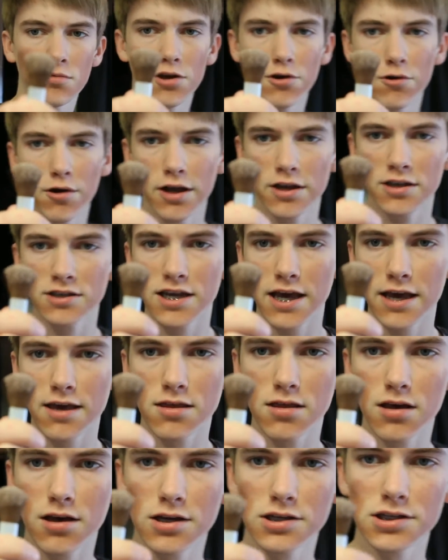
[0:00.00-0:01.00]
want to go ahead and
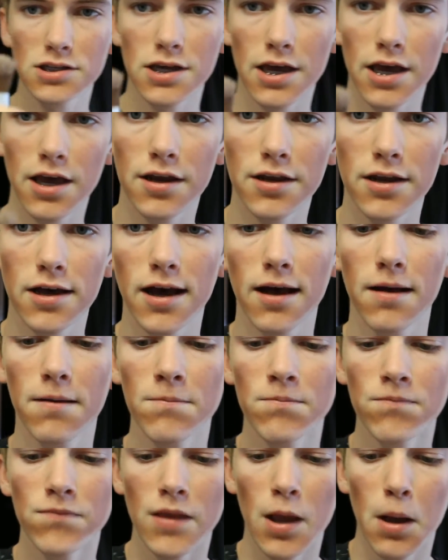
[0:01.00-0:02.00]
take this and uh,
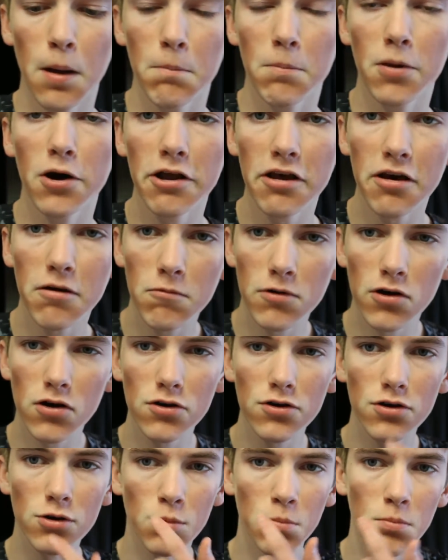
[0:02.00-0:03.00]
put it
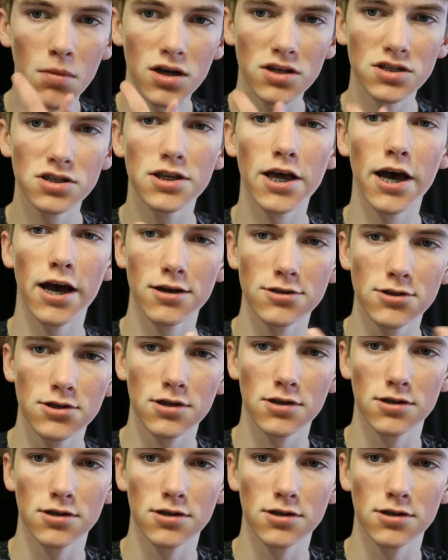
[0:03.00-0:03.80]
where your mustache